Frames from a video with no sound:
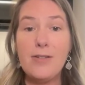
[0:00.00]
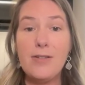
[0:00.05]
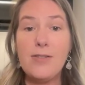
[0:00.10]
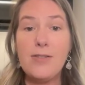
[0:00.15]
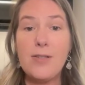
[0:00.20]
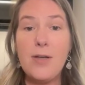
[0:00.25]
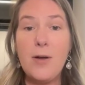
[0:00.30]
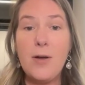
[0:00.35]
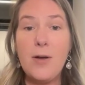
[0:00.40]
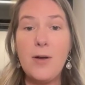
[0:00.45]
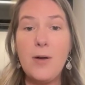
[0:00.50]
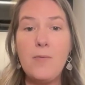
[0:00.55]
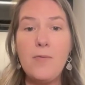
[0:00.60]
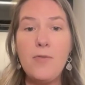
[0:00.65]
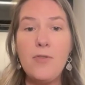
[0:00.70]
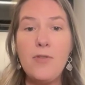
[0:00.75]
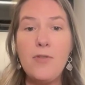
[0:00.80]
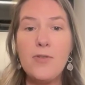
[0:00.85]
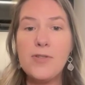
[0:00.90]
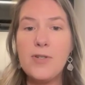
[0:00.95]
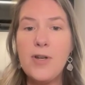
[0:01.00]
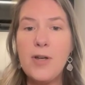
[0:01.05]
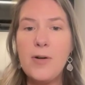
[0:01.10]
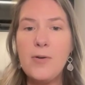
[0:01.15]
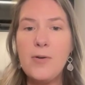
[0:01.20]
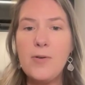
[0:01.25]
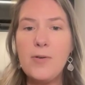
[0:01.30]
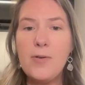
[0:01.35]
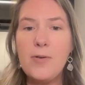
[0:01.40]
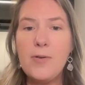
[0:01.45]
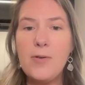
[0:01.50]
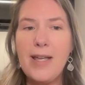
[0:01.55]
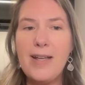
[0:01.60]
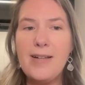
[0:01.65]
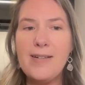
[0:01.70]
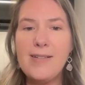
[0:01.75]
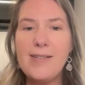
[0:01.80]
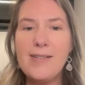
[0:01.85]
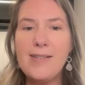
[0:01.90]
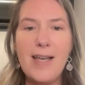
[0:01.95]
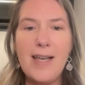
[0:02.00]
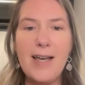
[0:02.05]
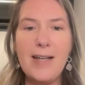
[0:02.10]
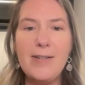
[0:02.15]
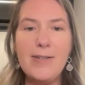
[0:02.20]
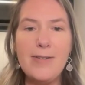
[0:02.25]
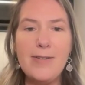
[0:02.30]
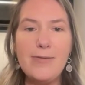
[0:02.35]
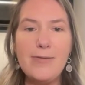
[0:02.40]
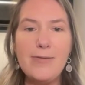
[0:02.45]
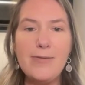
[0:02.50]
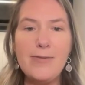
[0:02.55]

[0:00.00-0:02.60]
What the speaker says: So there's no incentive